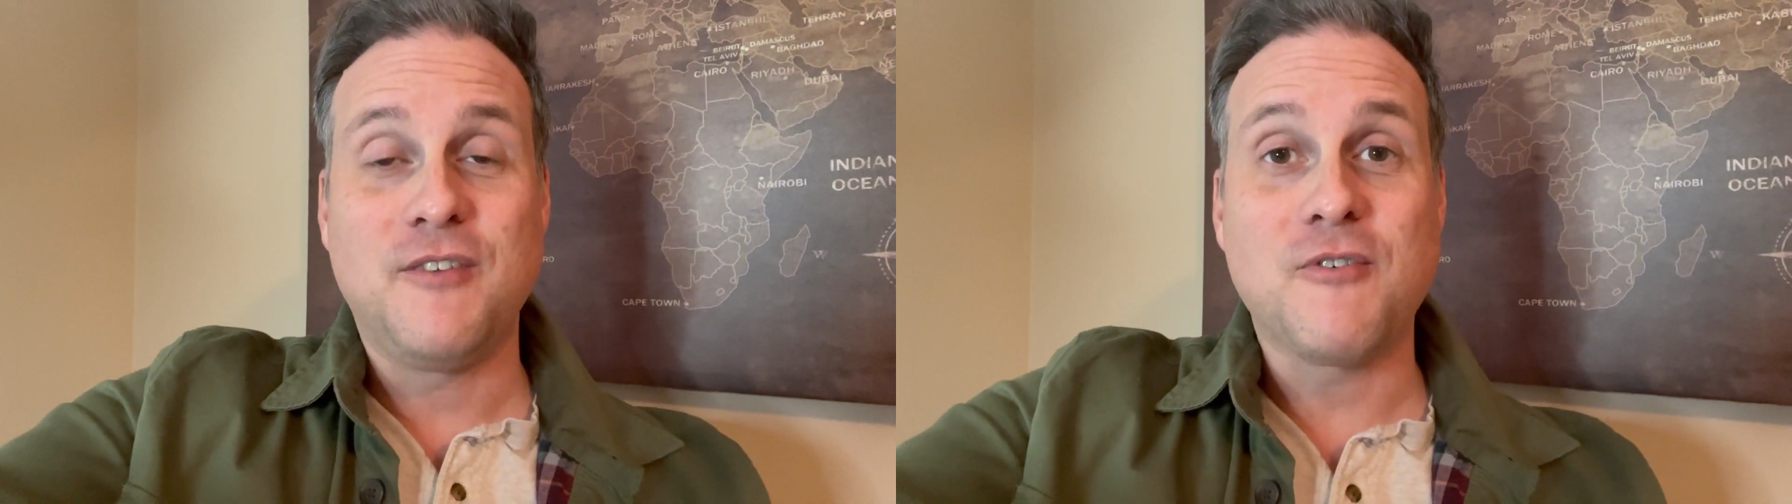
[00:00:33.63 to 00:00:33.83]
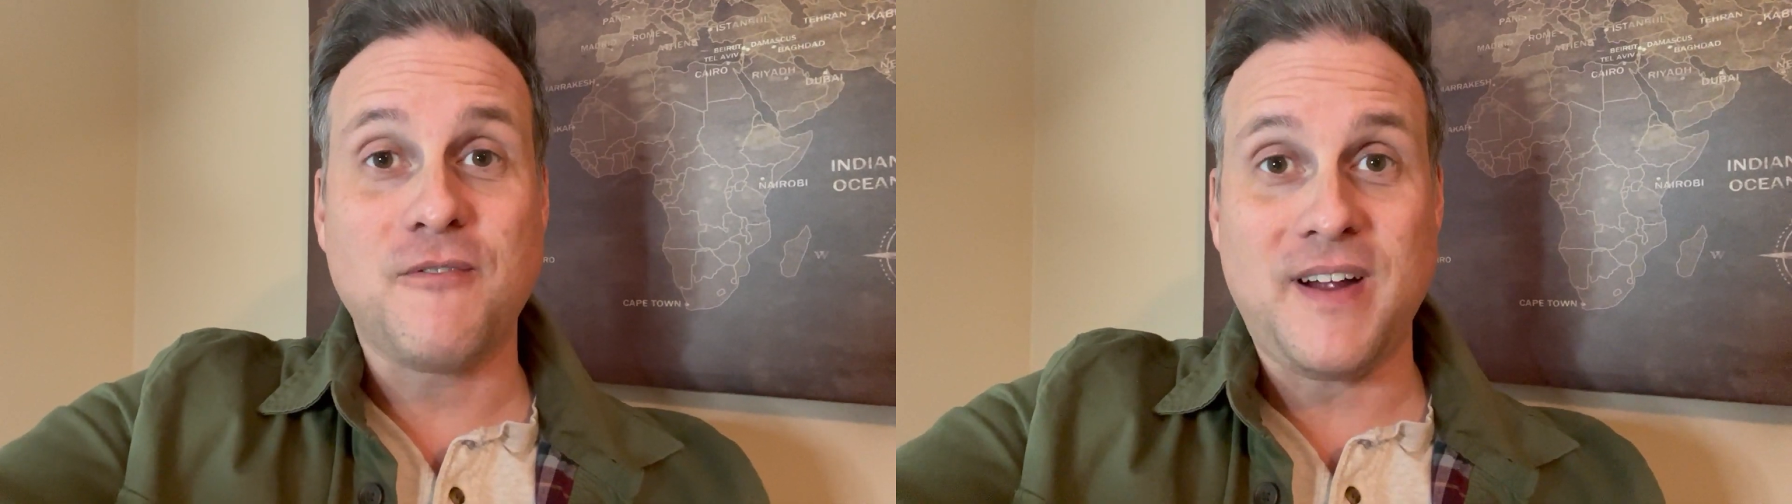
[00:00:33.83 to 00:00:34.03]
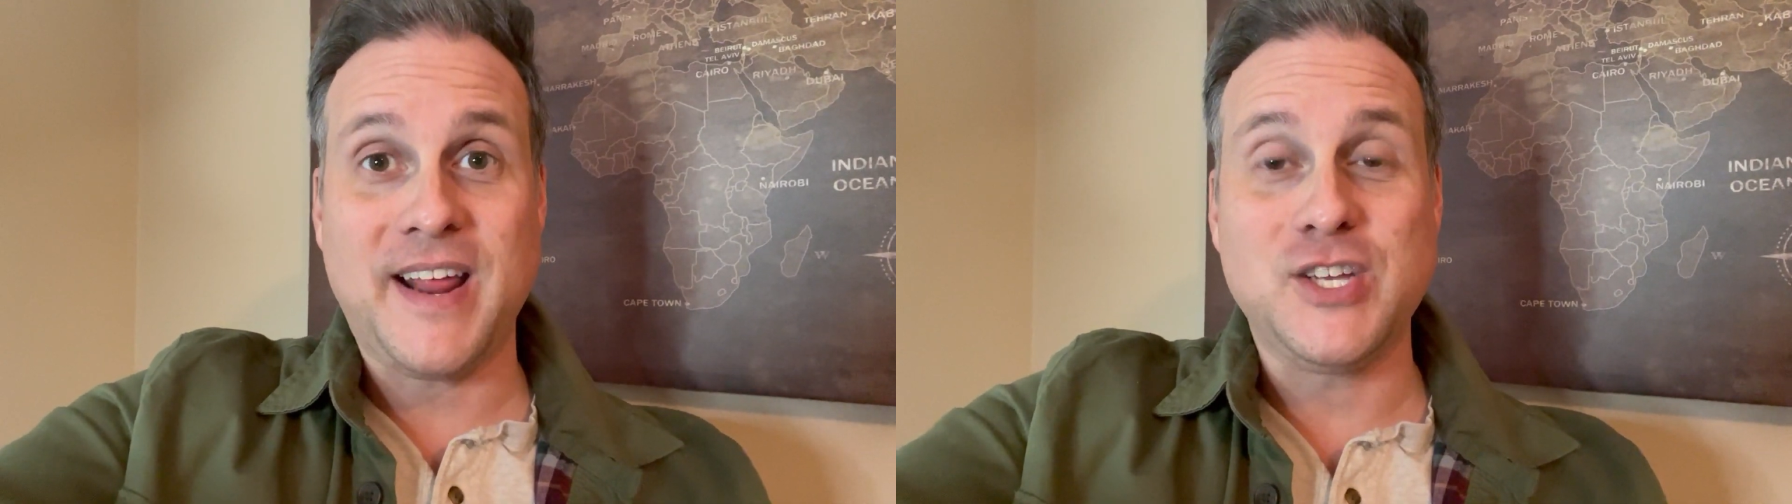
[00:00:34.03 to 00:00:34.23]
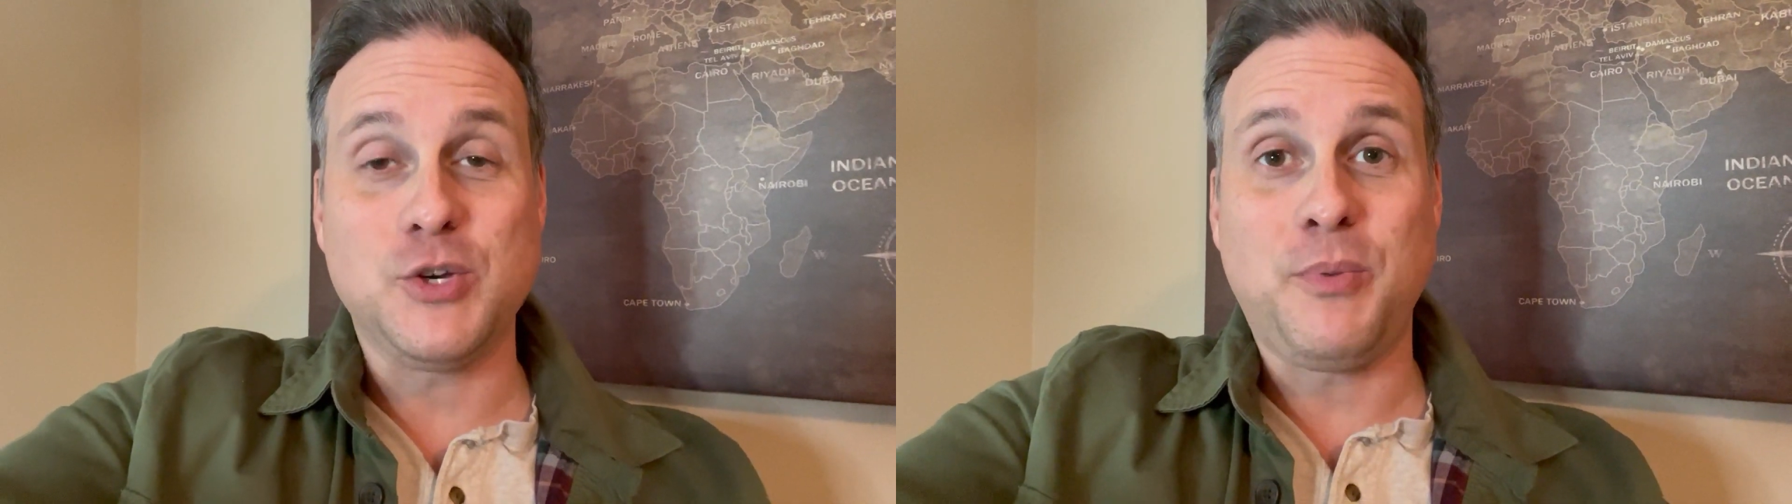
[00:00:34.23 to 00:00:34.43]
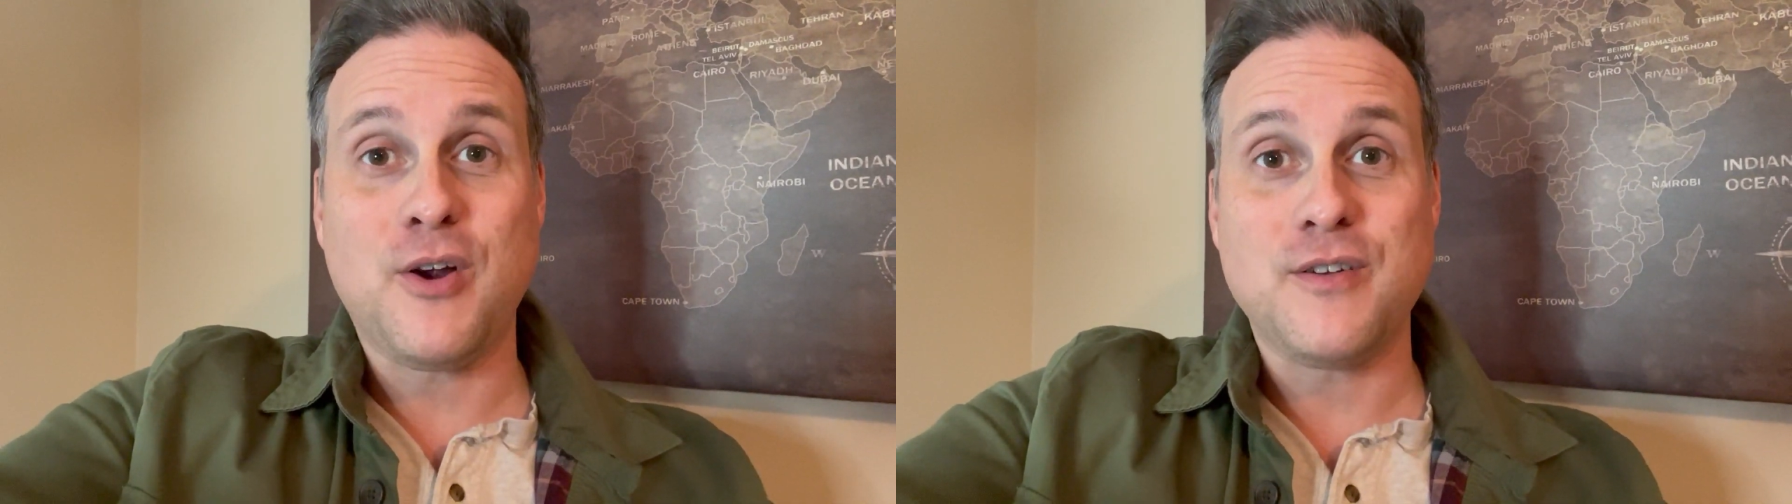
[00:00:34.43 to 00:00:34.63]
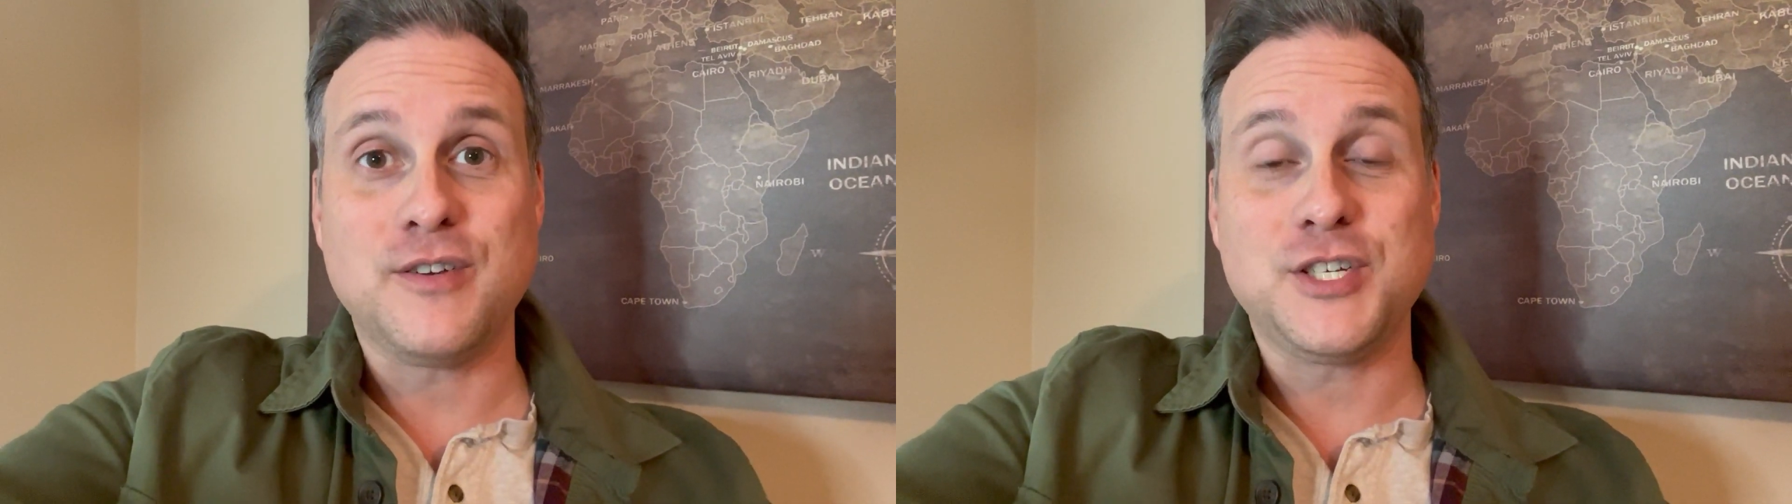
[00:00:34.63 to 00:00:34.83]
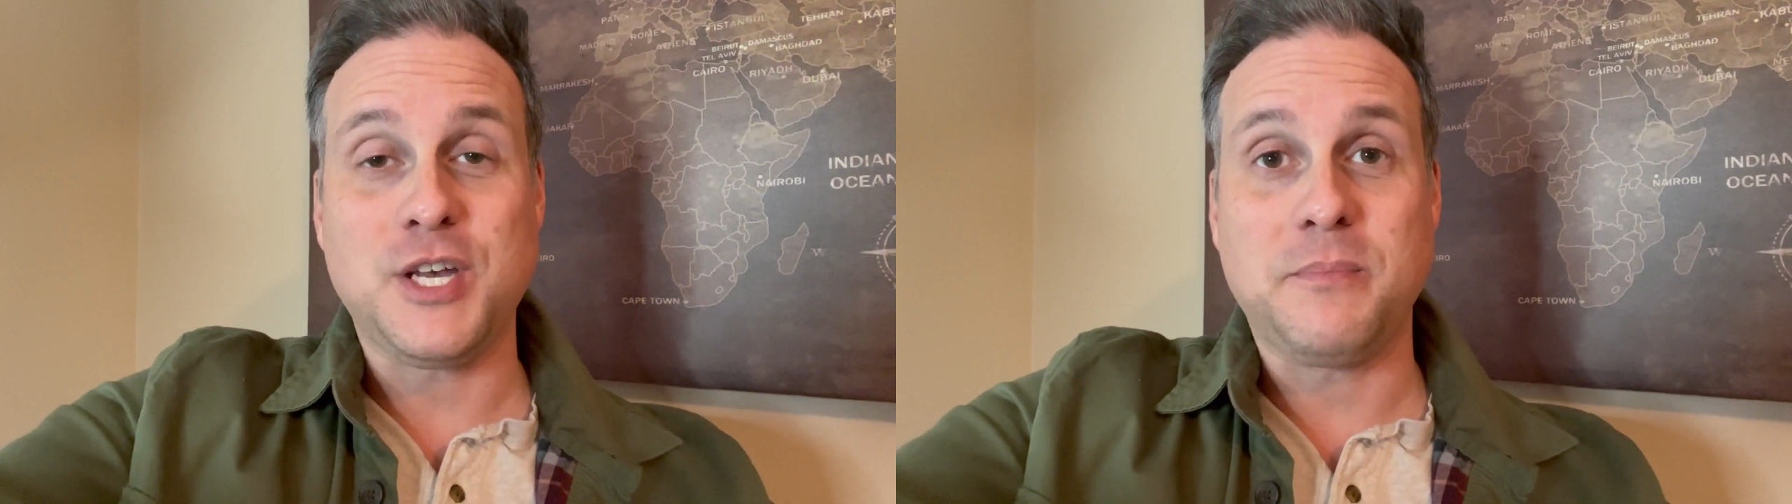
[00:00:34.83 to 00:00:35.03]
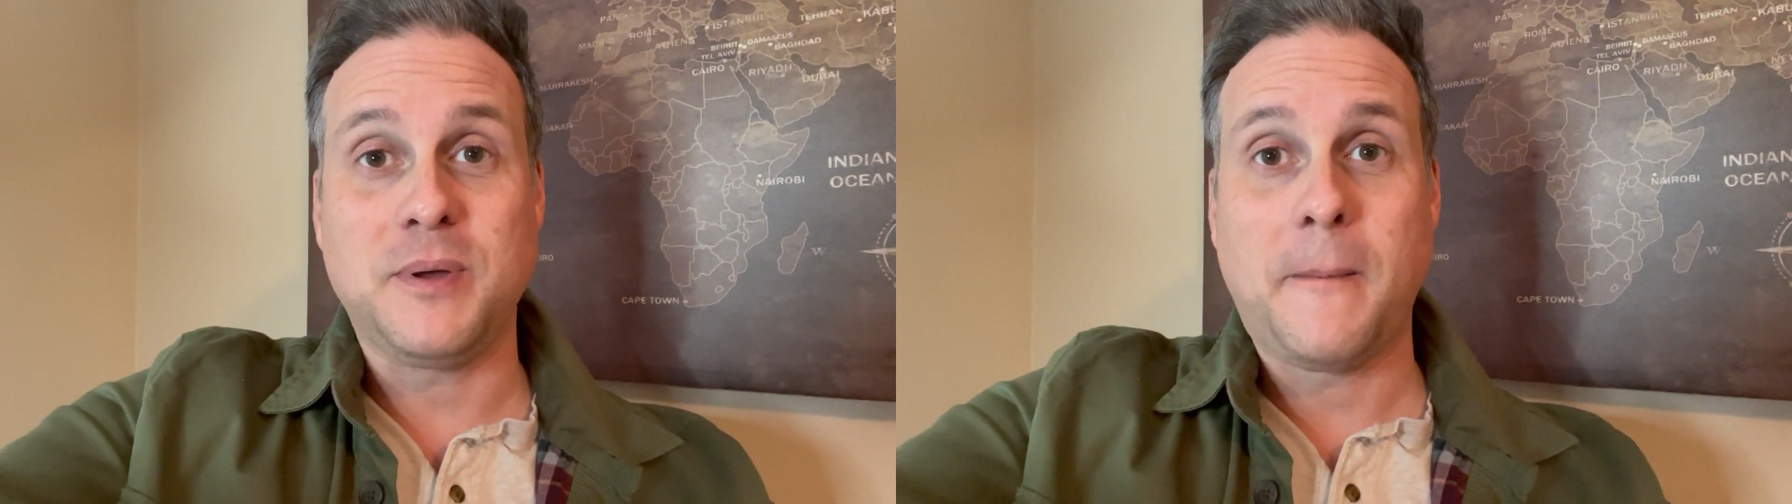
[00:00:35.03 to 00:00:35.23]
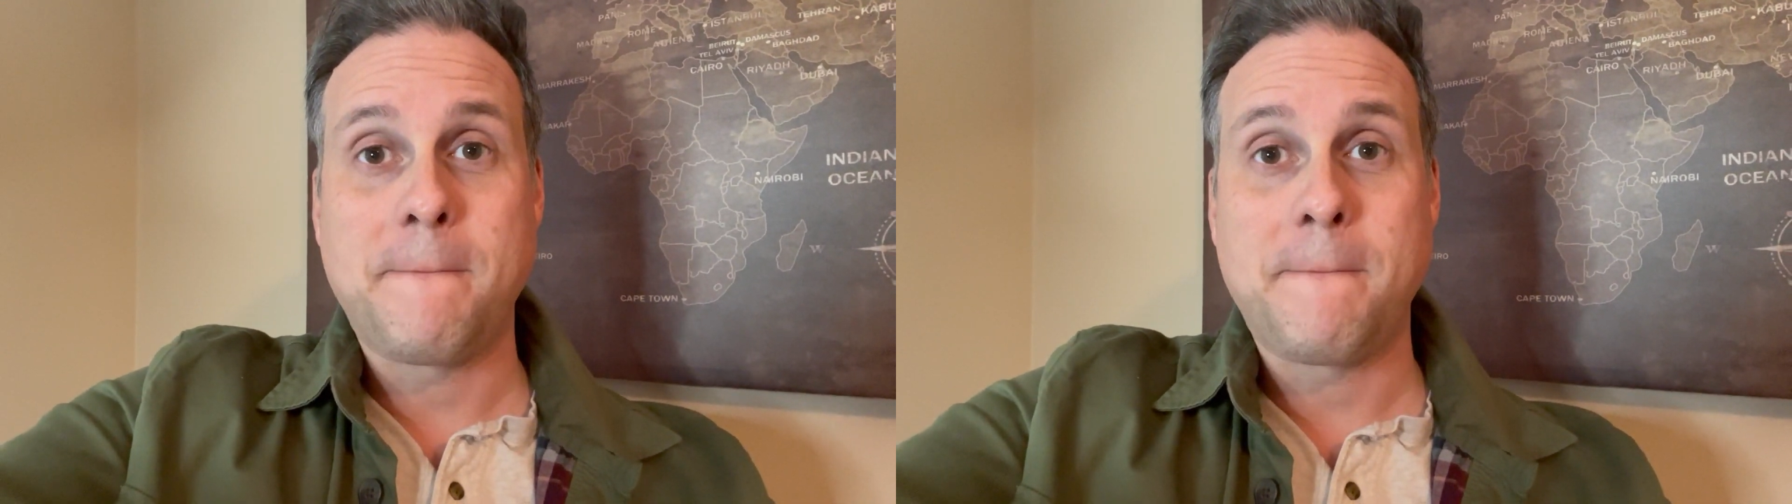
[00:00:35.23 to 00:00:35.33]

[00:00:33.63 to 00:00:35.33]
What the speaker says: for financial partnership.